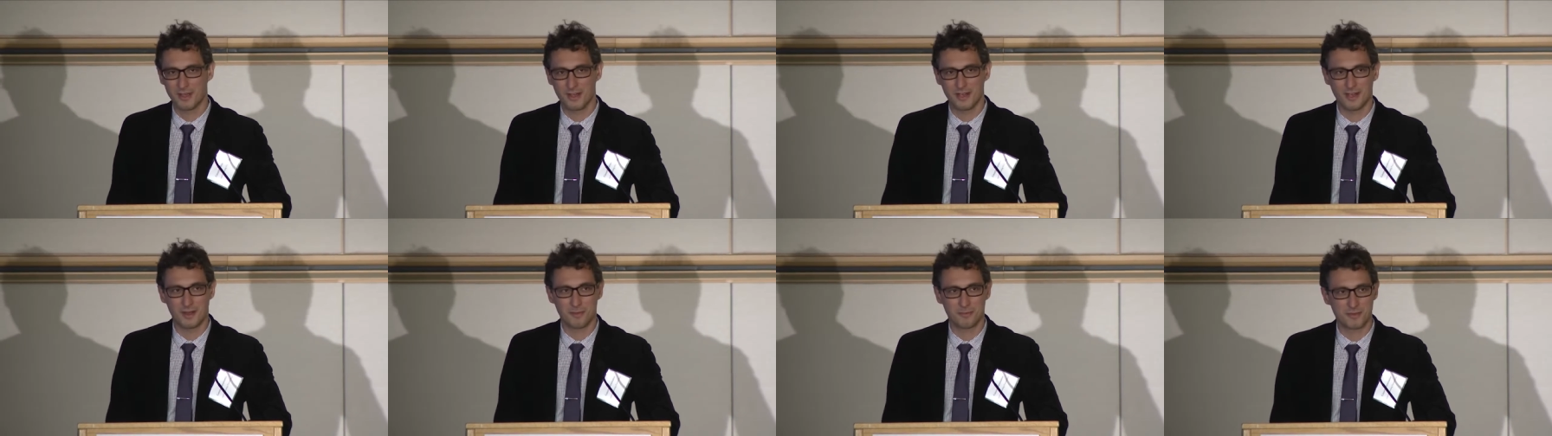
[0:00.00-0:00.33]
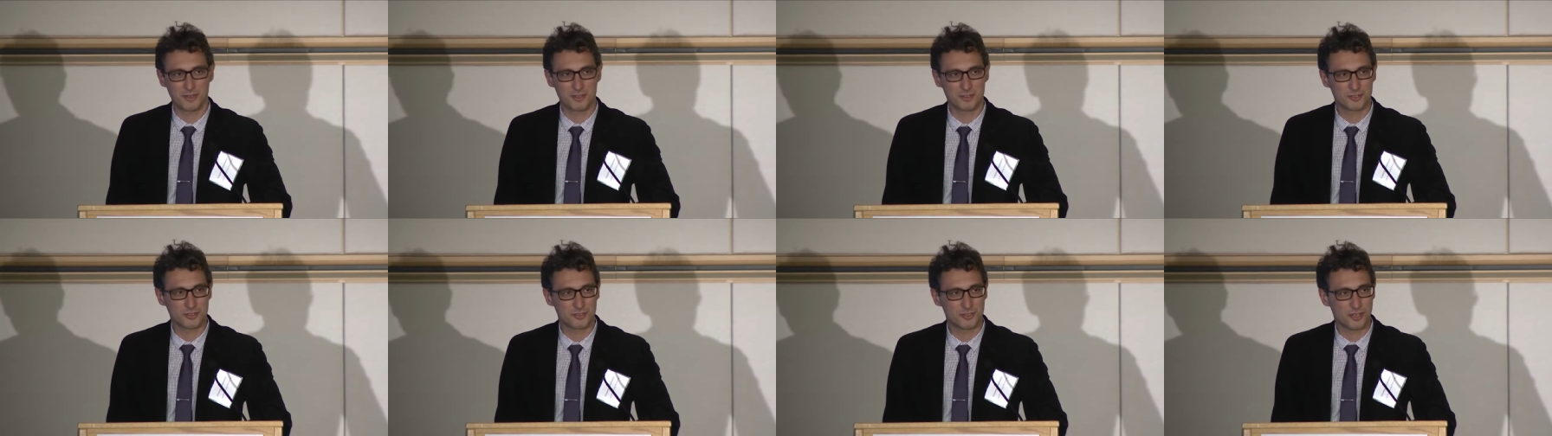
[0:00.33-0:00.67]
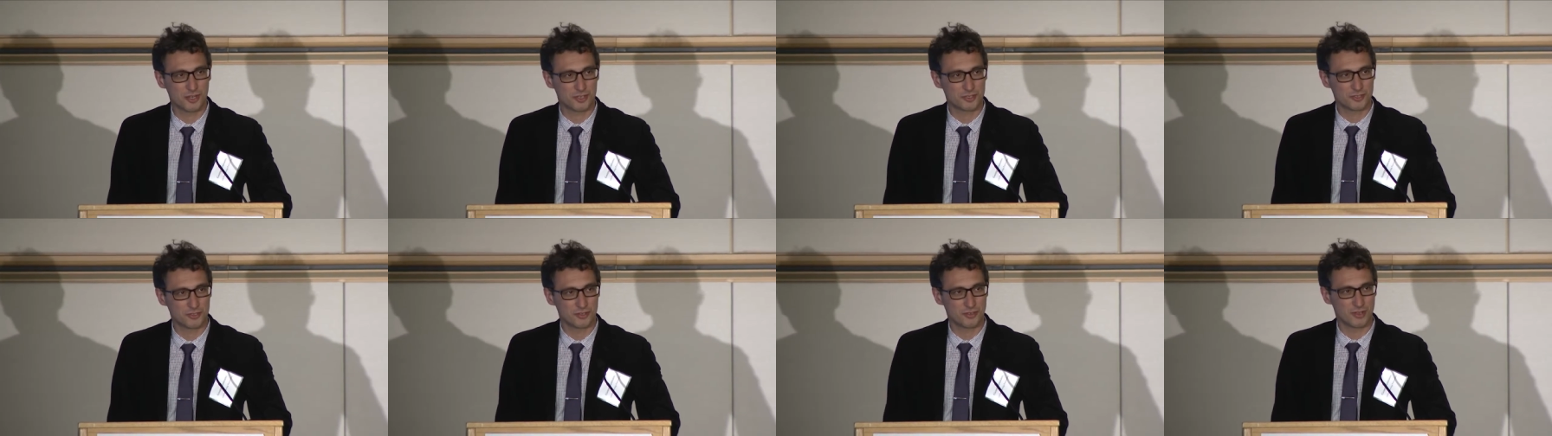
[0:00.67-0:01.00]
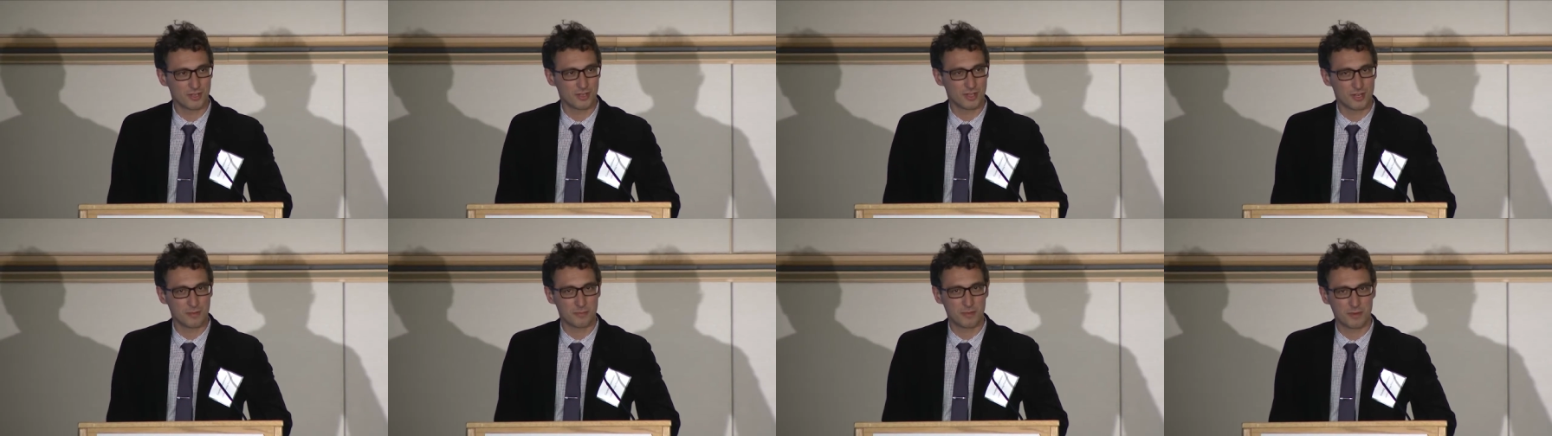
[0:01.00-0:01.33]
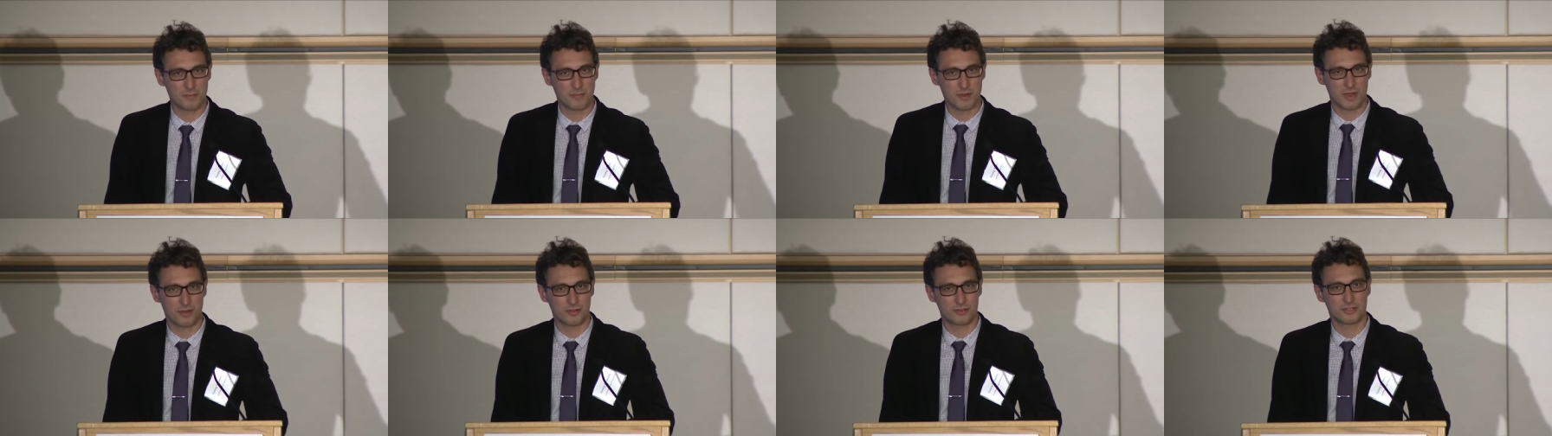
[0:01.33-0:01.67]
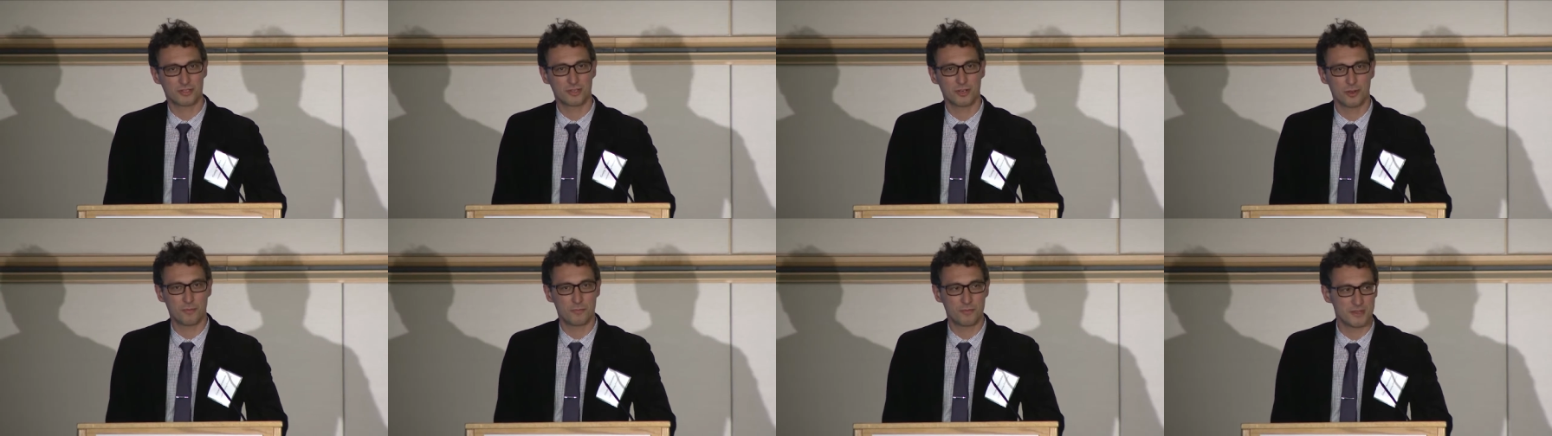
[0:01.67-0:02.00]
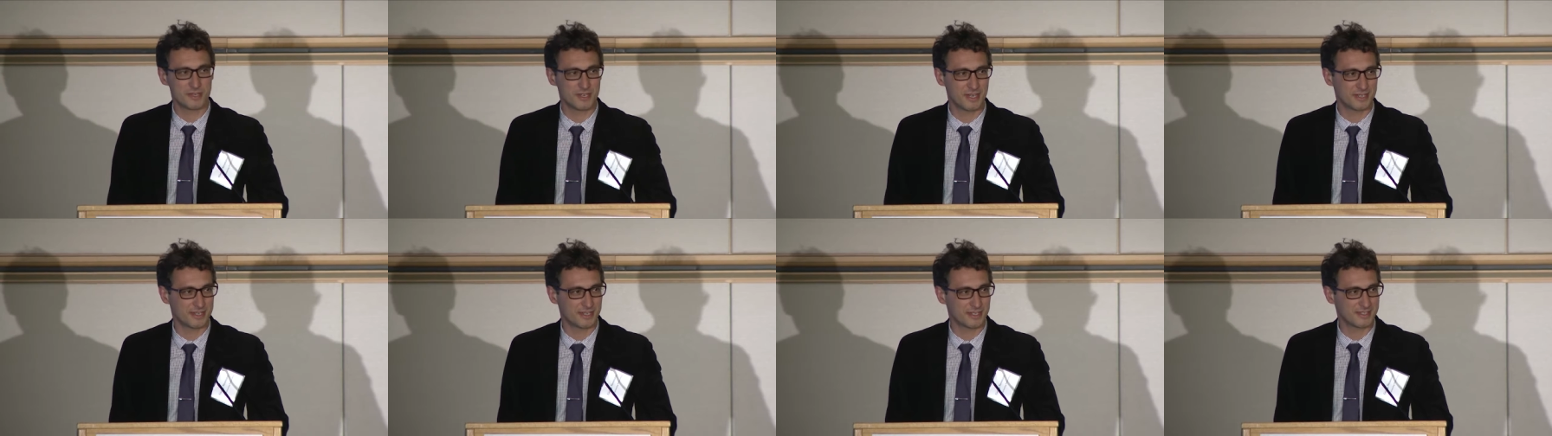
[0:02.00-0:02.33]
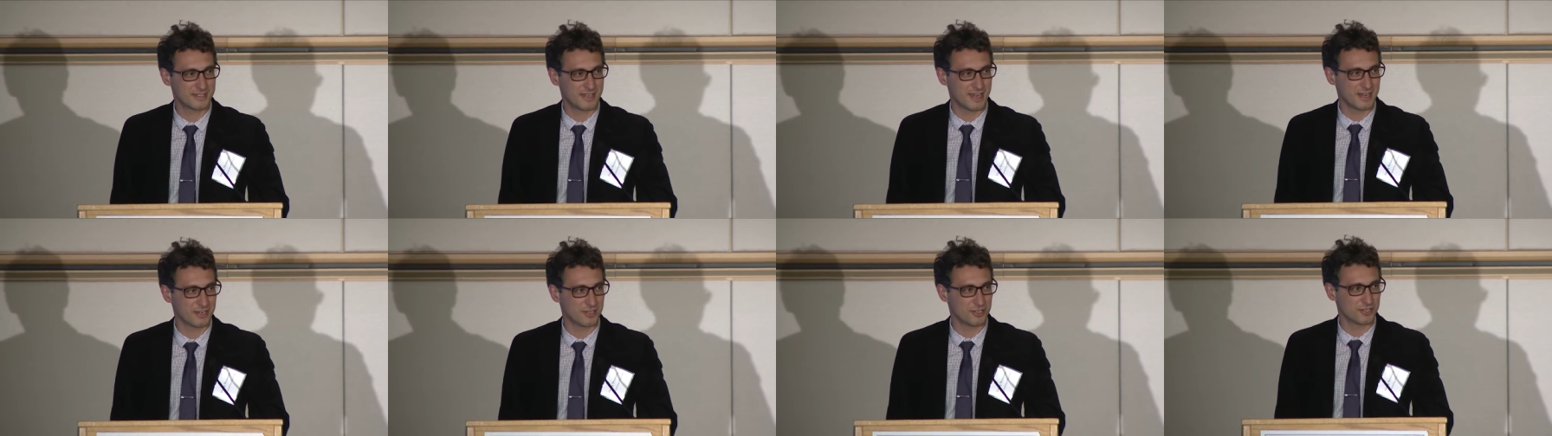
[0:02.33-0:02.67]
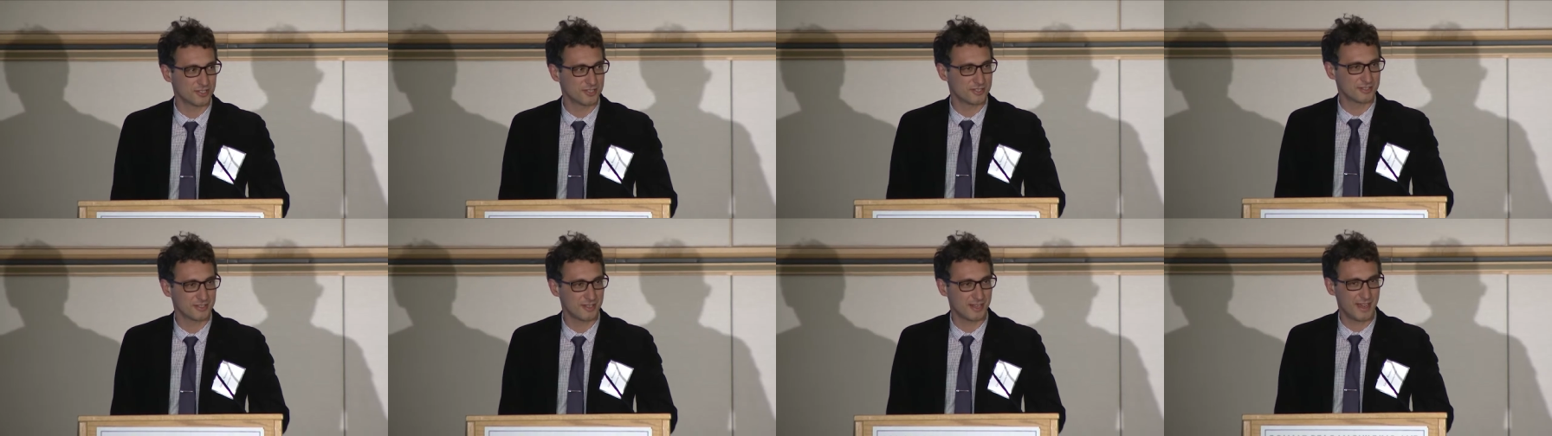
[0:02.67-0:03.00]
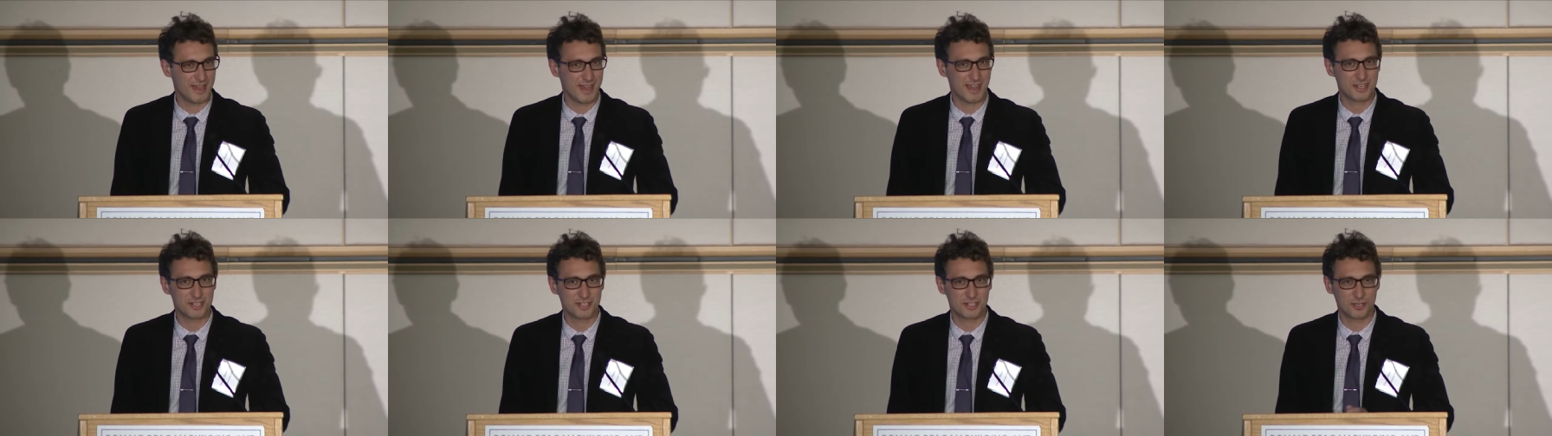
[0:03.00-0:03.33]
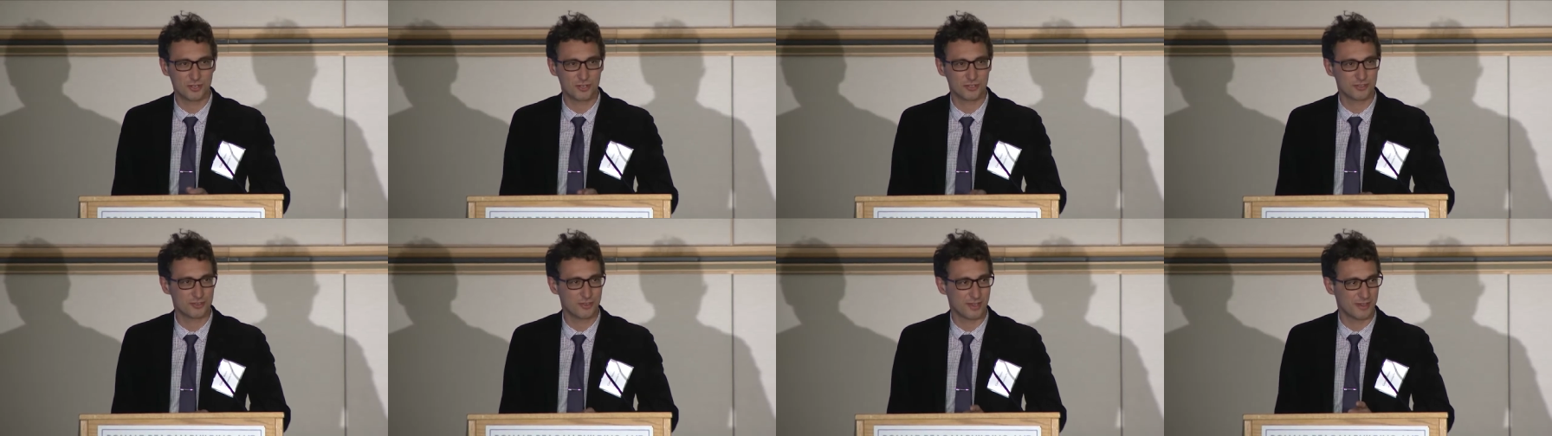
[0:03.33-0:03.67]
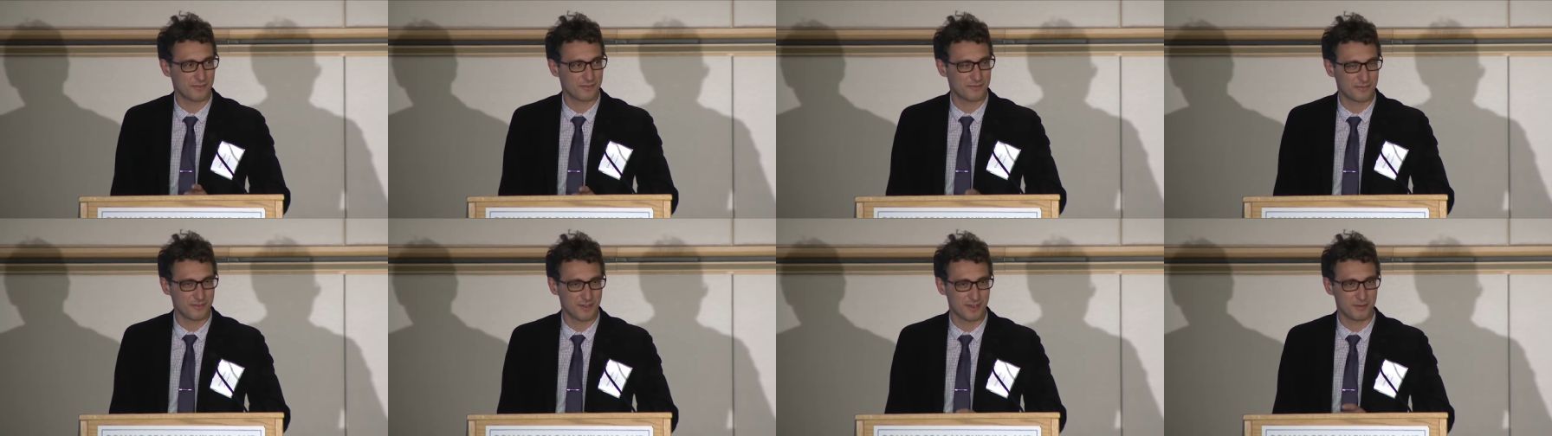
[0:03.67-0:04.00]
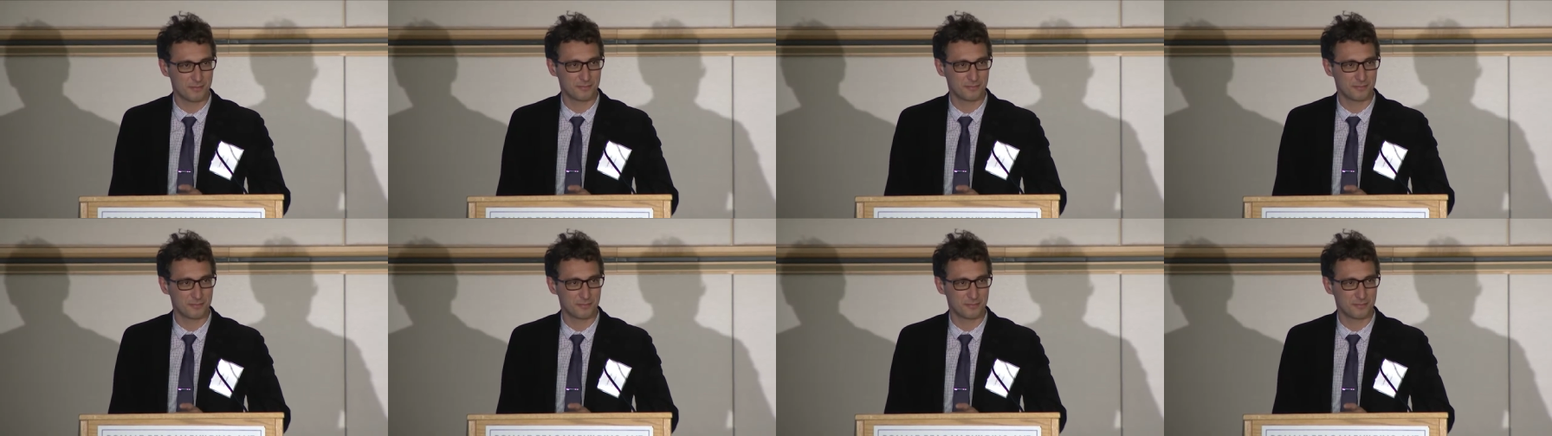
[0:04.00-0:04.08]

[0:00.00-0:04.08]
to talk to you a little bit about open data standards. I actually also have